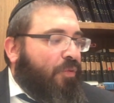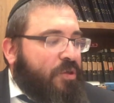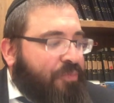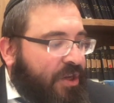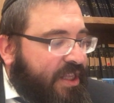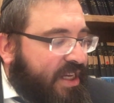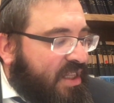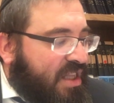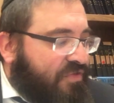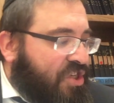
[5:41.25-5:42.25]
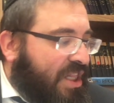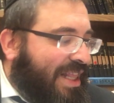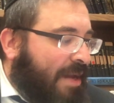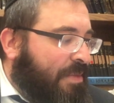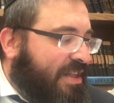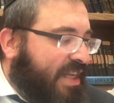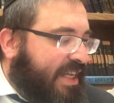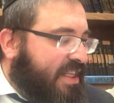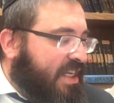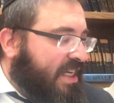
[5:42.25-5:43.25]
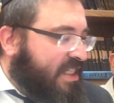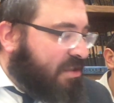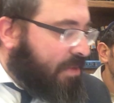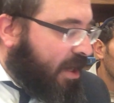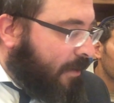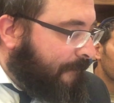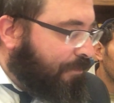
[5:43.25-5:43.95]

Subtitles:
was printed in Tafshin Lametet in Izmir.